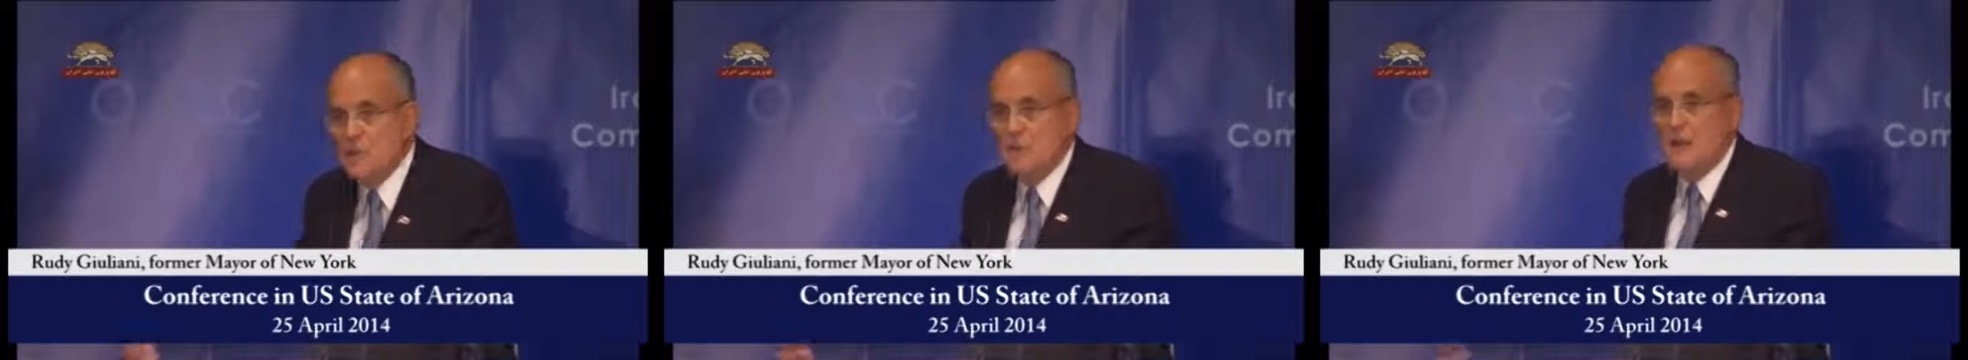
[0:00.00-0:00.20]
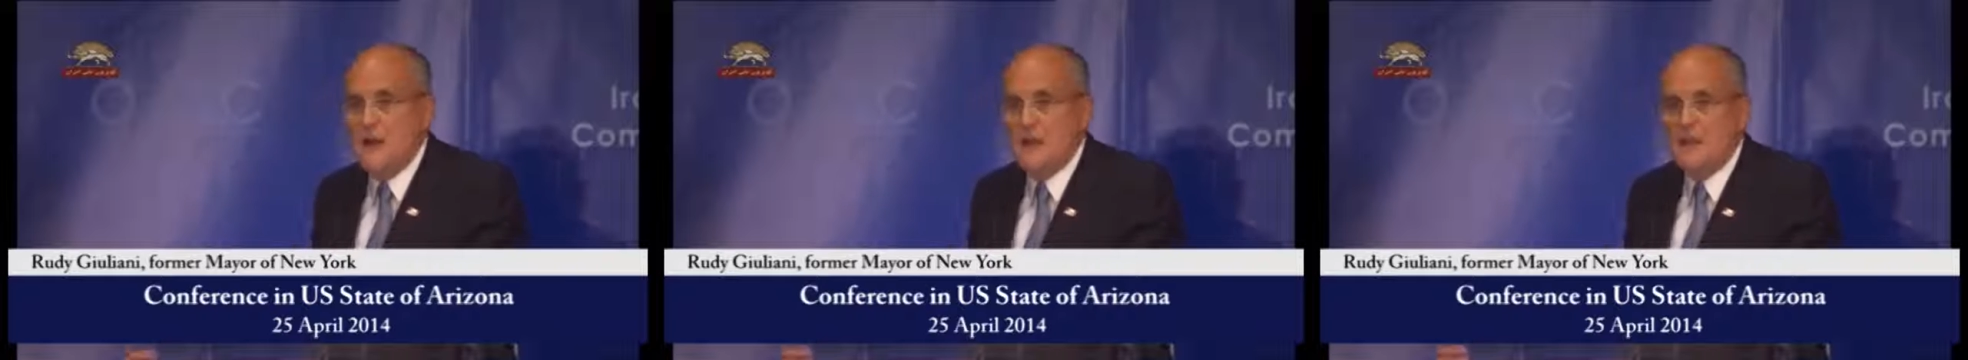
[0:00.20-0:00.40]
to
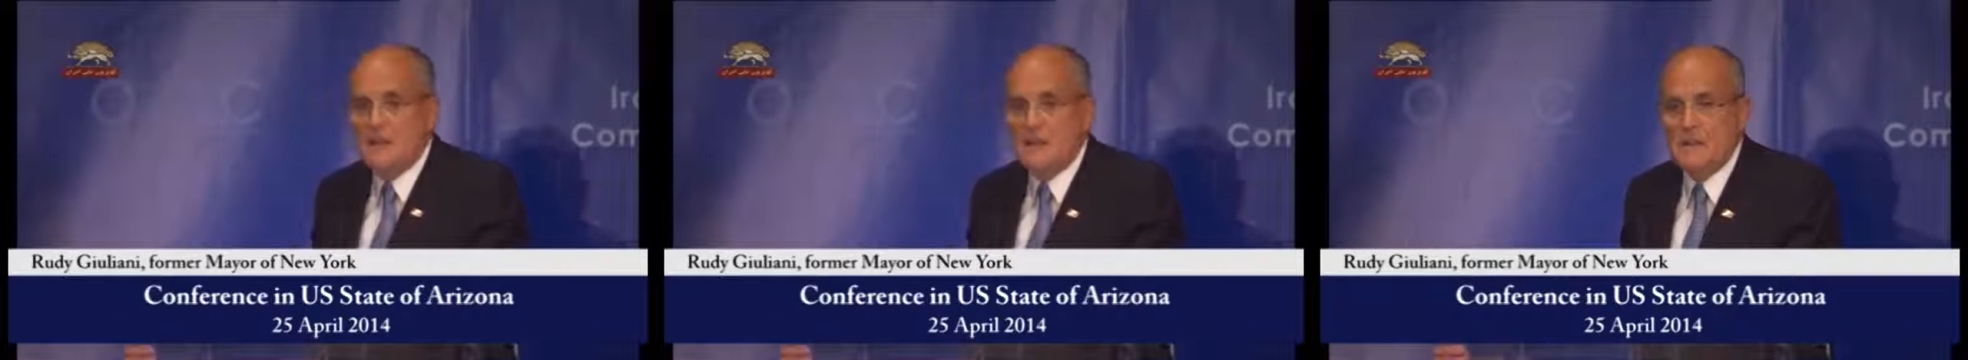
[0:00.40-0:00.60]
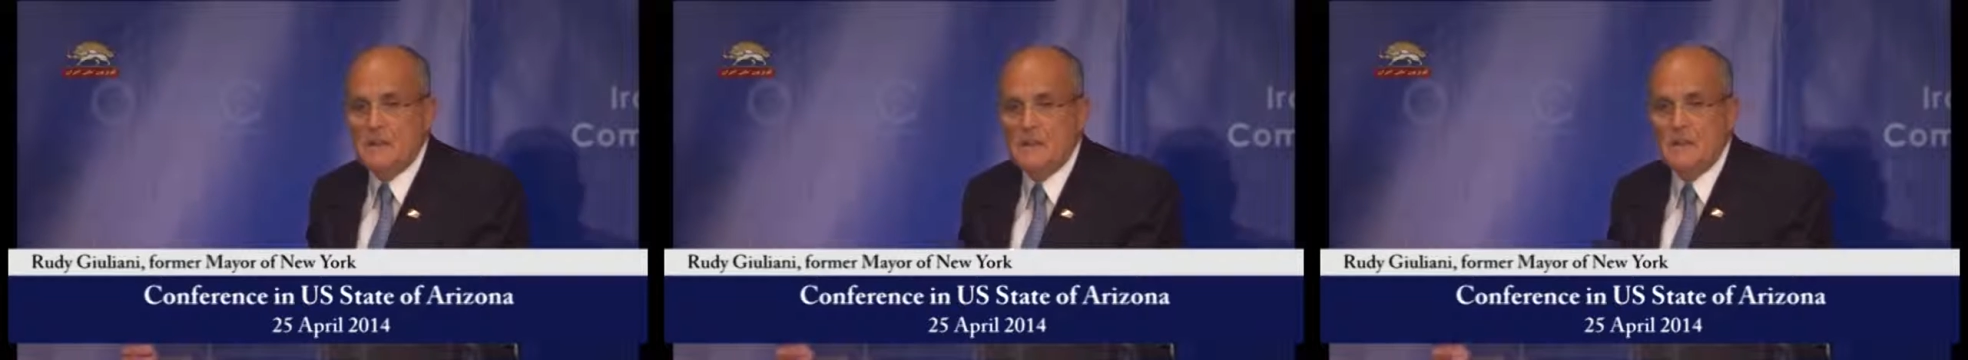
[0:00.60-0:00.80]
do about it.
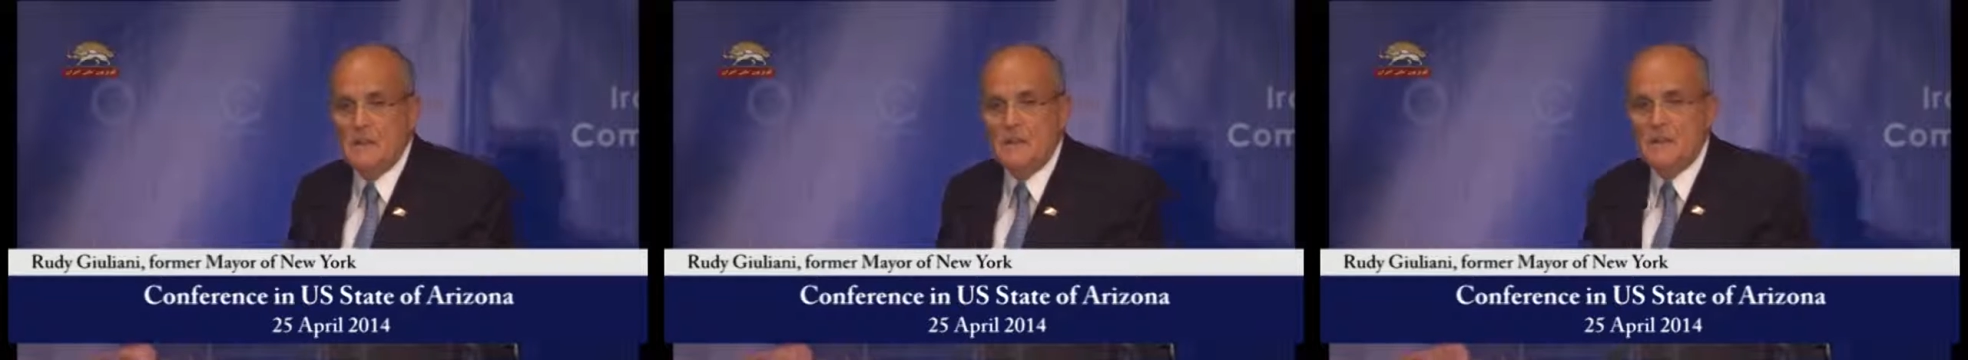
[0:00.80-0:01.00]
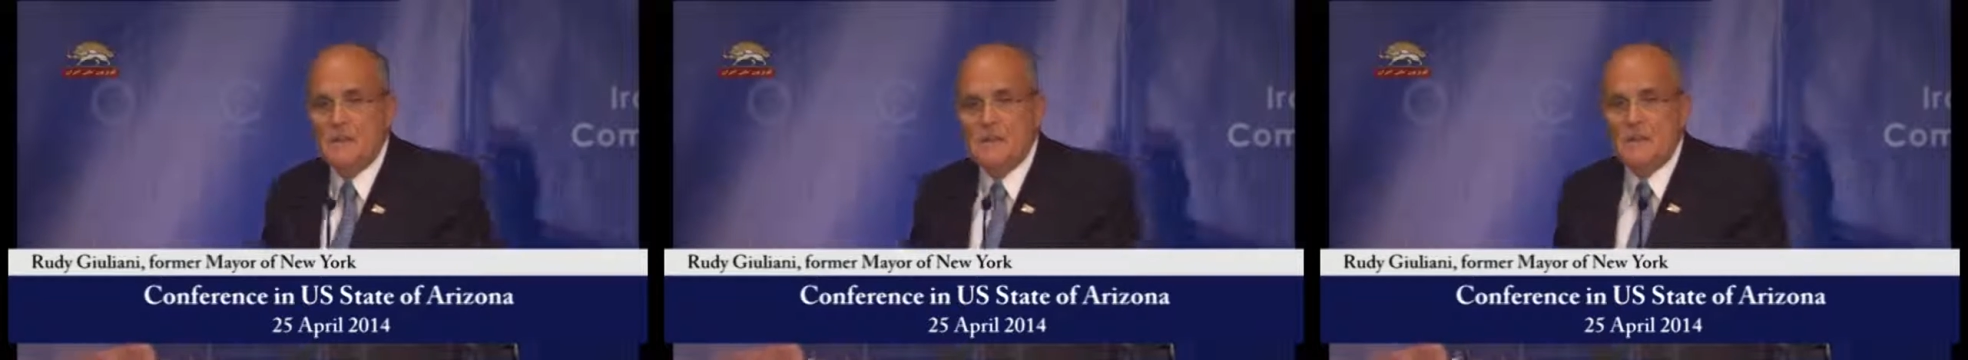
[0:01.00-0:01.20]

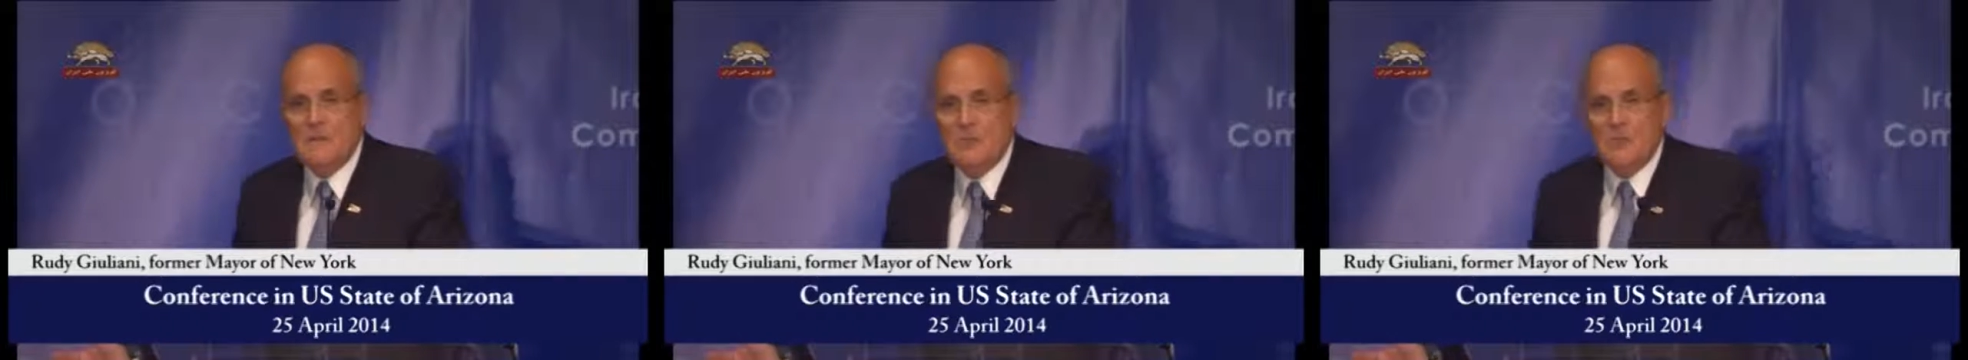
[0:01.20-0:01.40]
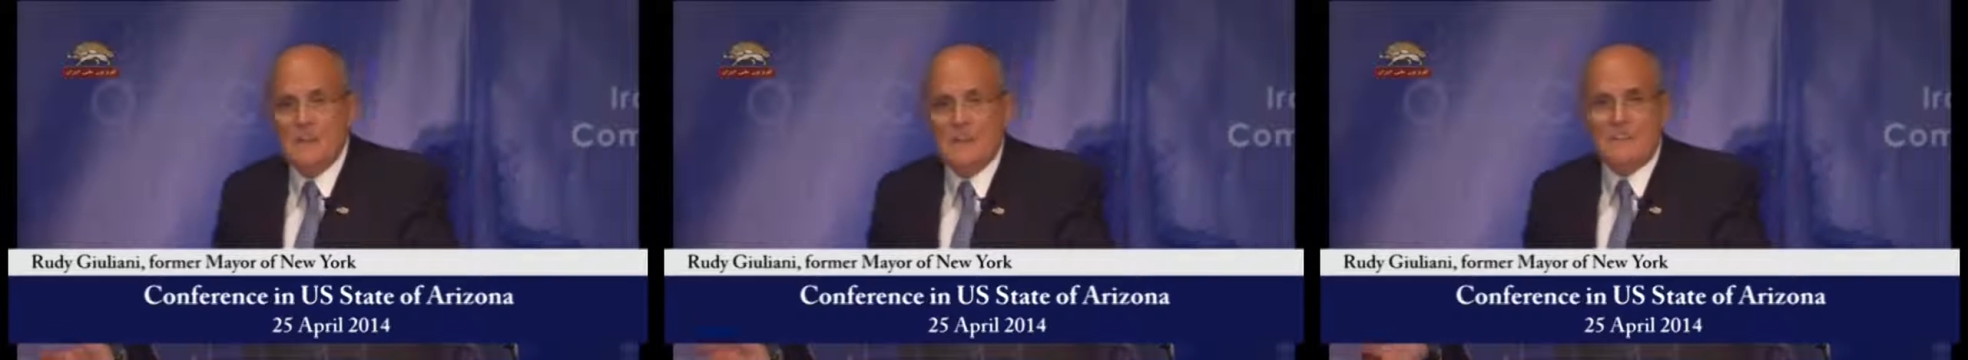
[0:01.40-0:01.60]
We're